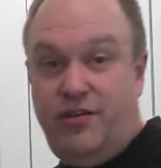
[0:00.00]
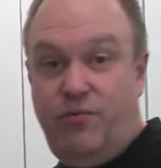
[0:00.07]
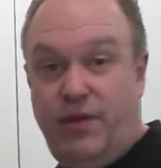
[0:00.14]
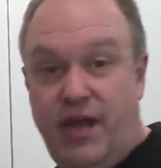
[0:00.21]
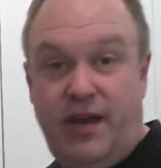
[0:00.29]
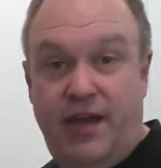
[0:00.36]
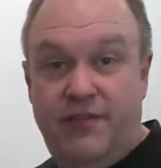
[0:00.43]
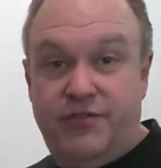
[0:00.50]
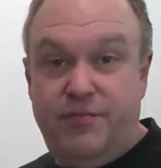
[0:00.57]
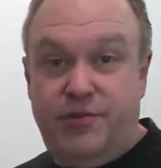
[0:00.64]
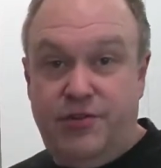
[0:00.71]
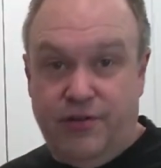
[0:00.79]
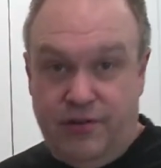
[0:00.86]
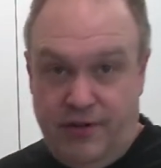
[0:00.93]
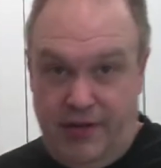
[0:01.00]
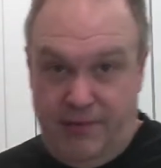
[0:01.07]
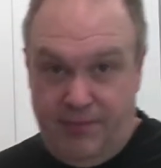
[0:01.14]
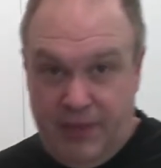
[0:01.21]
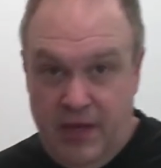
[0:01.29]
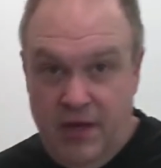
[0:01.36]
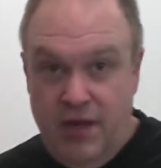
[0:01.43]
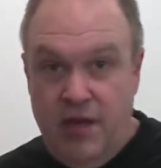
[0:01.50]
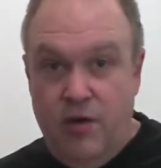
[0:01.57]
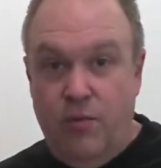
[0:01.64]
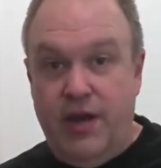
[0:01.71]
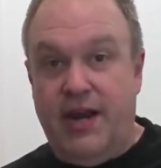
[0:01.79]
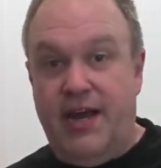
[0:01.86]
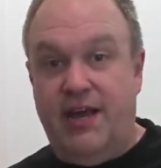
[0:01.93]
we got to have some curry.
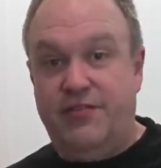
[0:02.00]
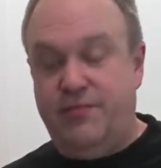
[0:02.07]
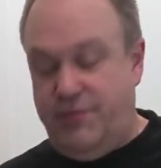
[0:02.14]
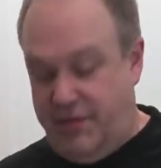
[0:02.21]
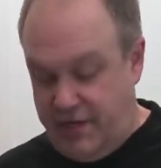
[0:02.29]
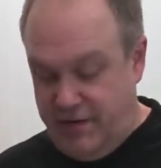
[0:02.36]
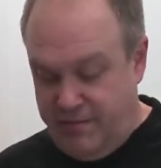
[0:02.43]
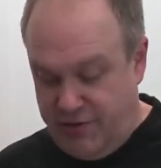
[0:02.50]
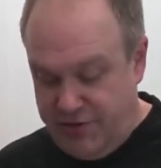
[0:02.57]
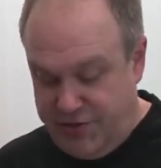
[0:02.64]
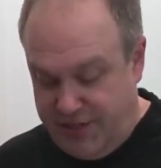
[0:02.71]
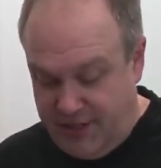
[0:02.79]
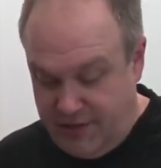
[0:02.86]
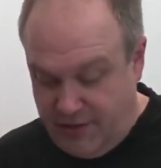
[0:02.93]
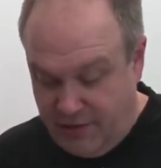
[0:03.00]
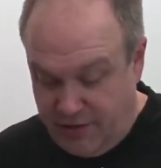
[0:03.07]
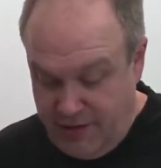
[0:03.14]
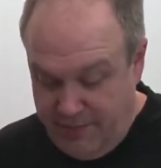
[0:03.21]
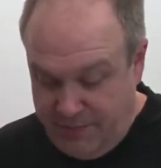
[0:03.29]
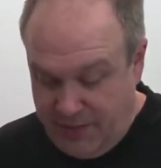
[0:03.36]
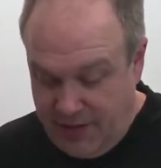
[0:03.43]
We got to have some tikka marsala curry.